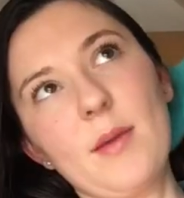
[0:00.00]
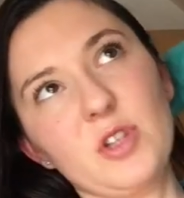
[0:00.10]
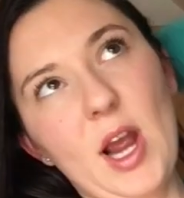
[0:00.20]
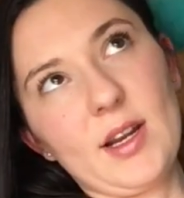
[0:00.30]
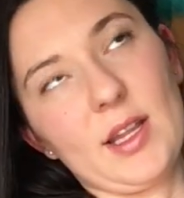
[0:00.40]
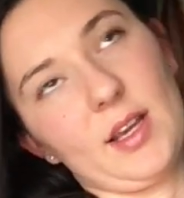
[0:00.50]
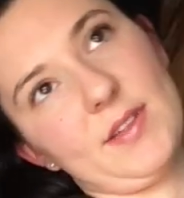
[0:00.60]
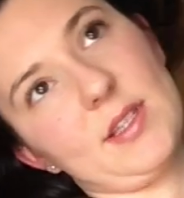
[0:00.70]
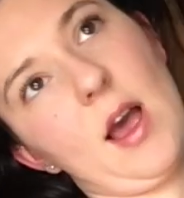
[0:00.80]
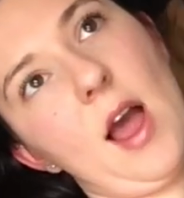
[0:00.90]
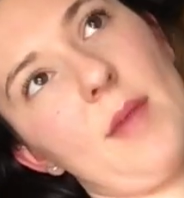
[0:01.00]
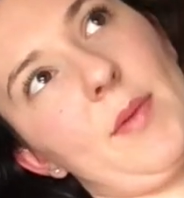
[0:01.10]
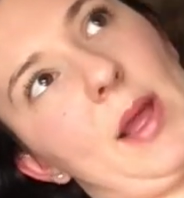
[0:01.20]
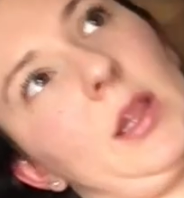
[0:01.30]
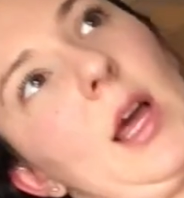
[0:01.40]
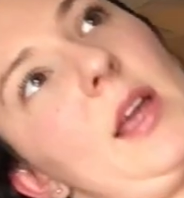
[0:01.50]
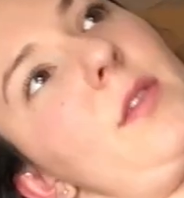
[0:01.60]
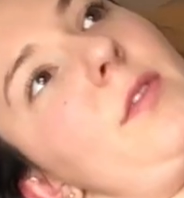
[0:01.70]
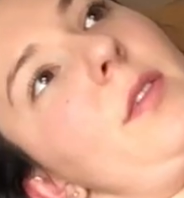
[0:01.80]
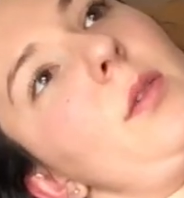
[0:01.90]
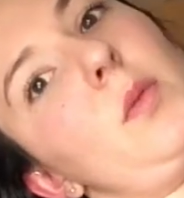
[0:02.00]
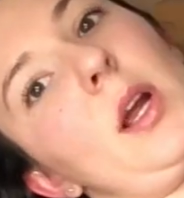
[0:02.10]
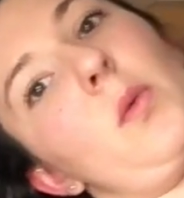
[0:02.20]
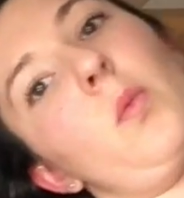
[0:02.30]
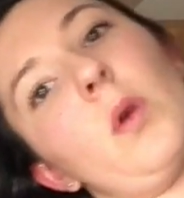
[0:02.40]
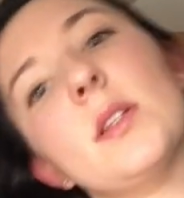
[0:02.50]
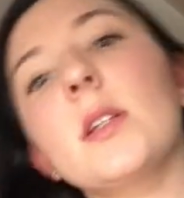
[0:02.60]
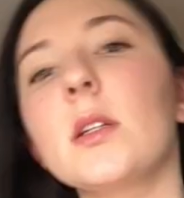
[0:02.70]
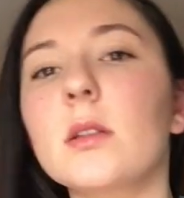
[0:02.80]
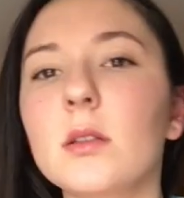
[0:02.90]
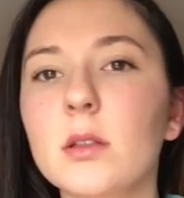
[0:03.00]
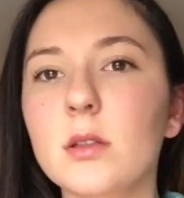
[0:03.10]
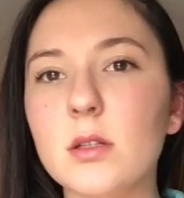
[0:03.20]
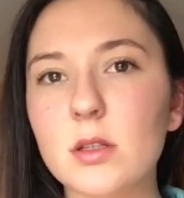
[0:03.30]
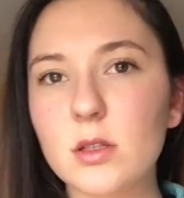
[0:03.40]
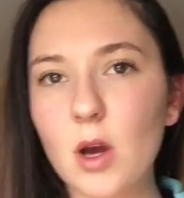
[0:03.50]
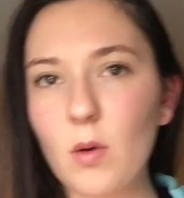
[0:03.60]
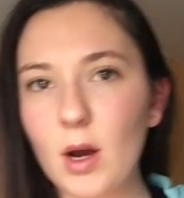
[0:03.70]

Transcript: I'm trying to think of a time in my life where I wasn't so